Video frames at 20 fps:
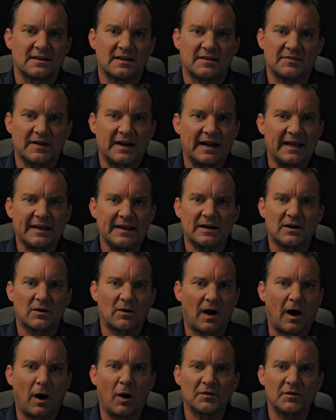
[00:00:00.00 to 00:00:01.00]
that I hear
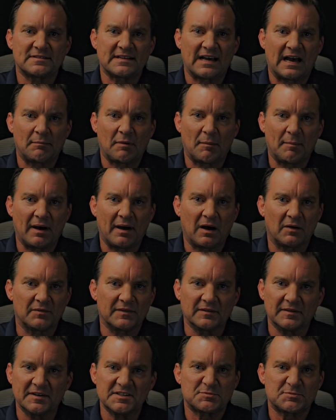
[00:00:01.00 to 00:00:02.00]
all the time about
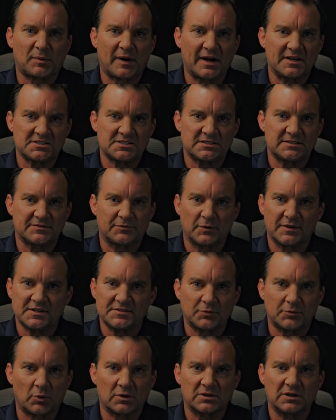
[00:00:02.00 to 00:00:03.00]
the list prices for these
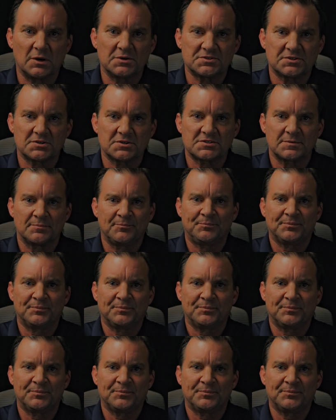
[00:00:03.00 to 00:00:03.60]
foreclosures.